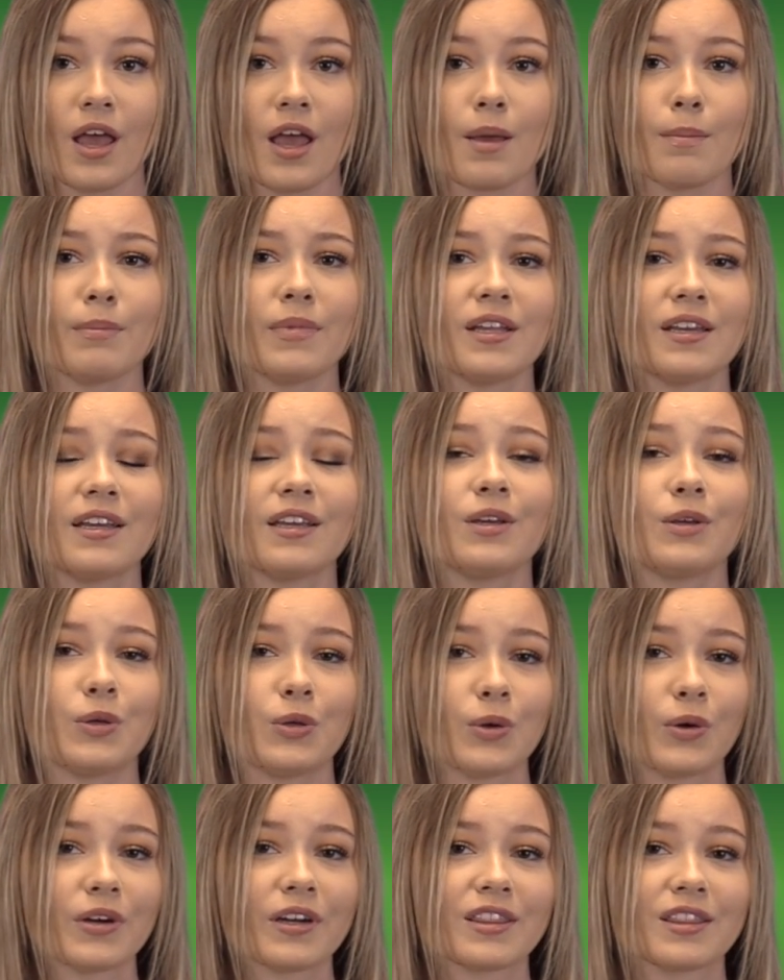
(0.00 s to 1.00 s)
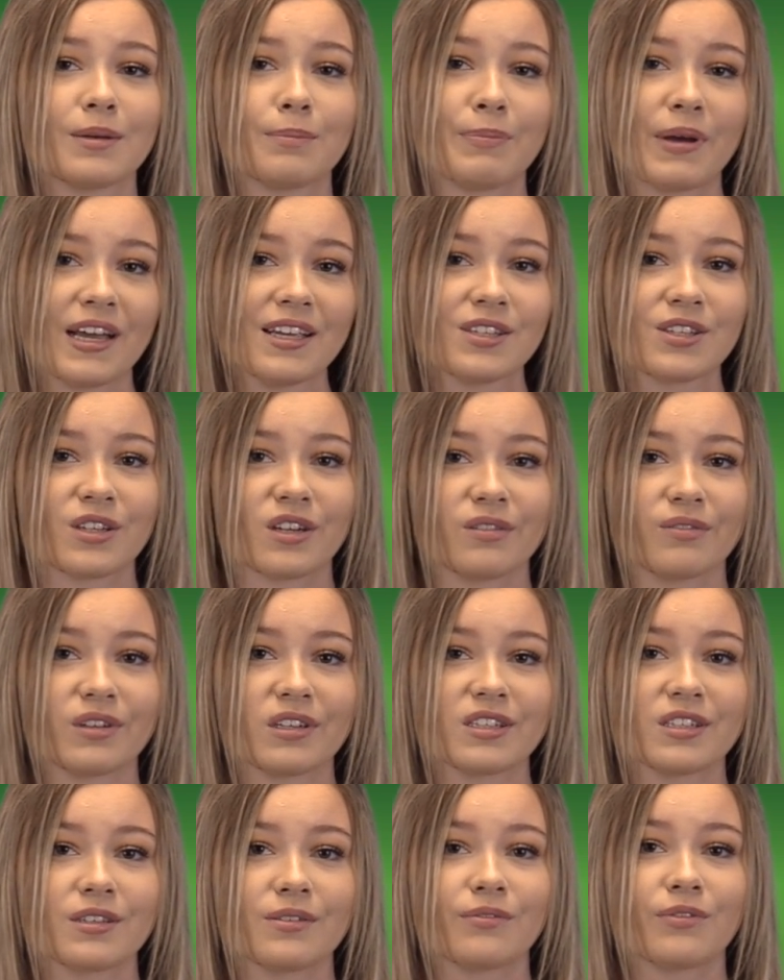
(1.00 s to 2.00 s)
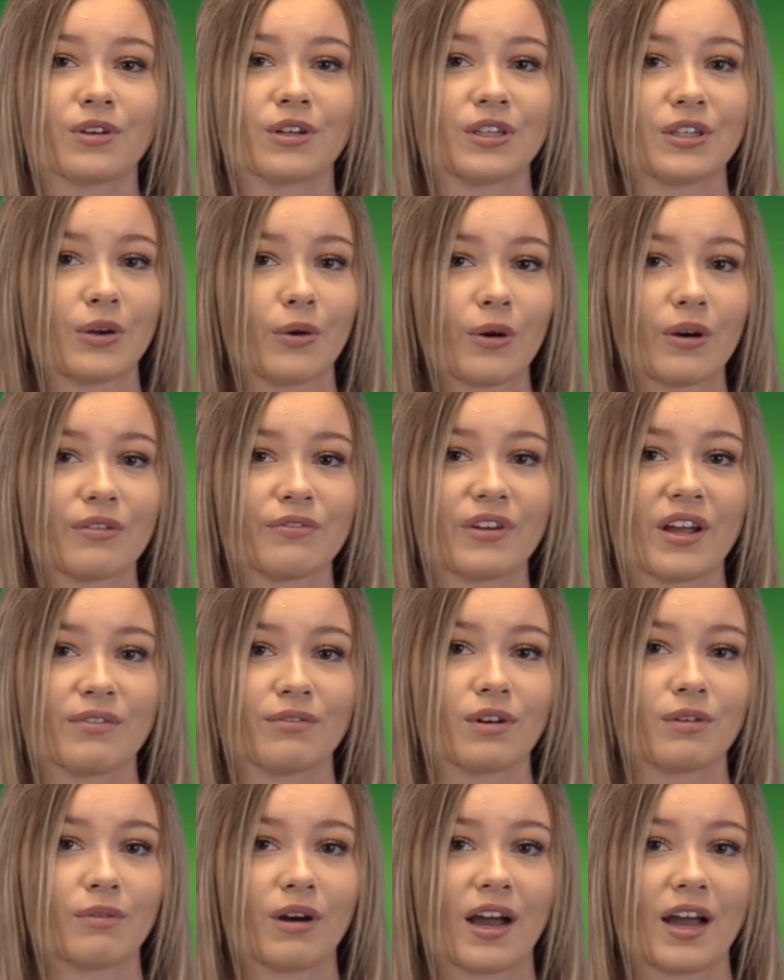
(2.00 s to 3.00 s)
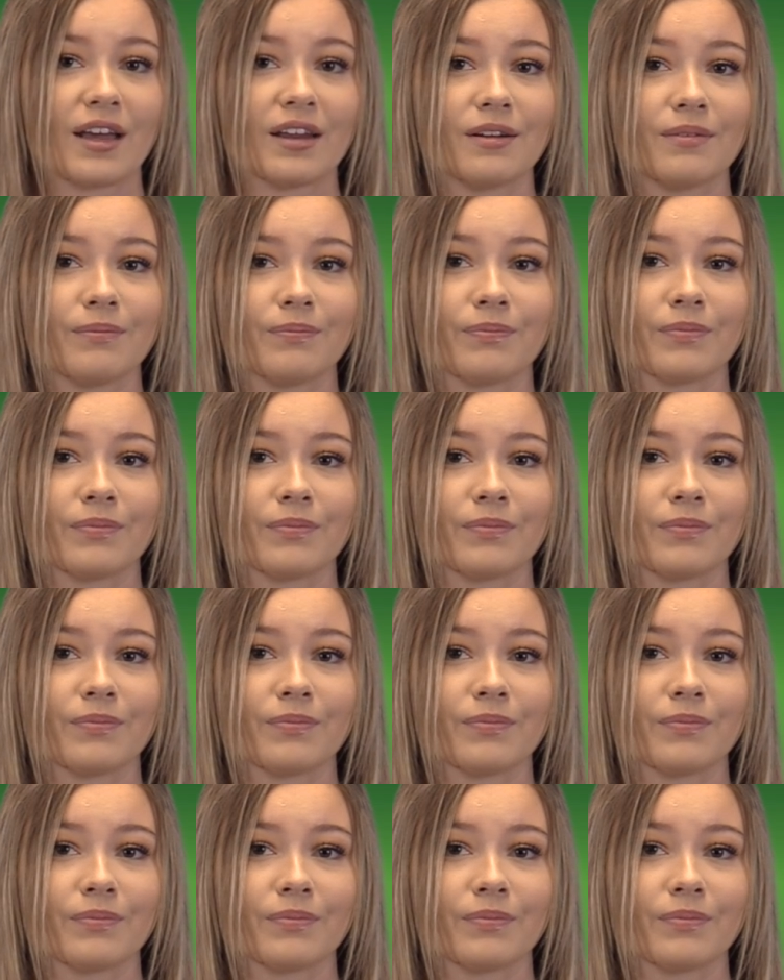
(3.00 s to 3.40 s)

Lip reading: meaning you'll get the best service for your favorite ride.